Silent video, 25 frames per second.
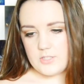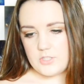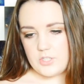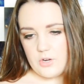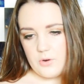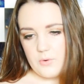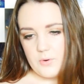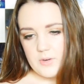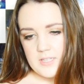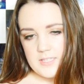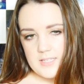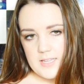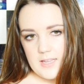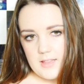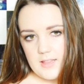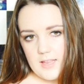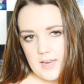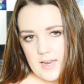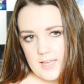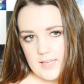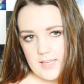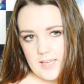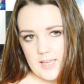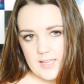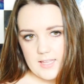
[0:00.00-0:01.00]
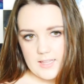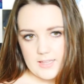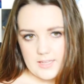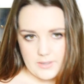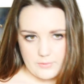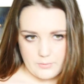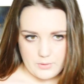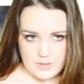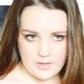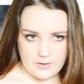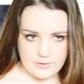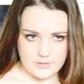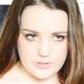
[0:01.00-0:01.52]
don't want to say that I can't
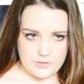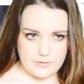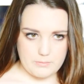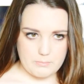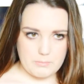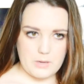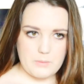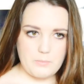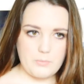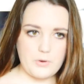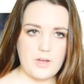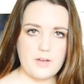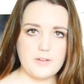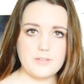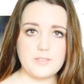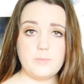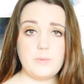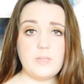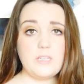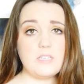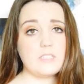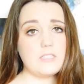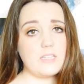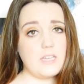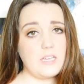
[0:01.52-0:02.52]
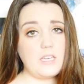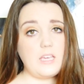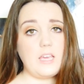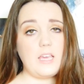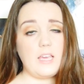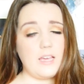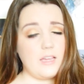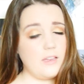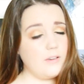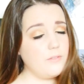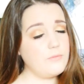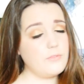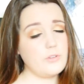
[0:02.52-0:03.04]
live without doing my brows, because I
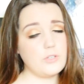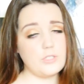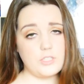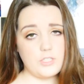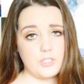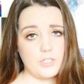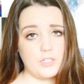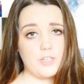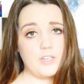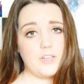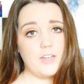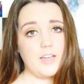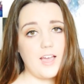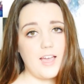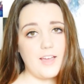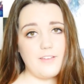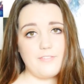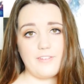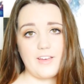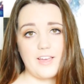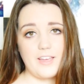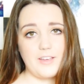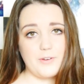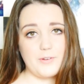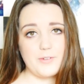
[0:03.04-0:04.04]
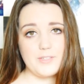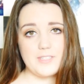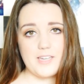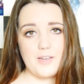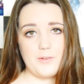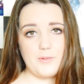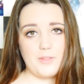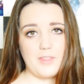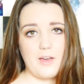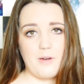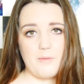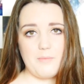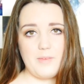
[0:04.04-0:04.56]
can, for sure. If I go a
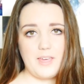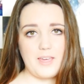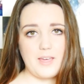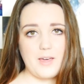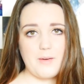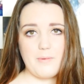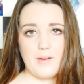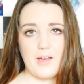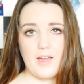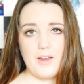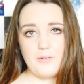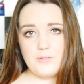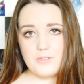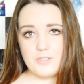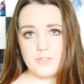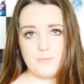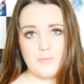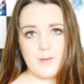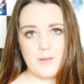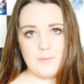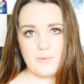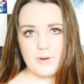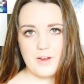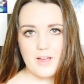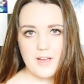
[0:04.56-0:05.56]
day without makeup, I don't do my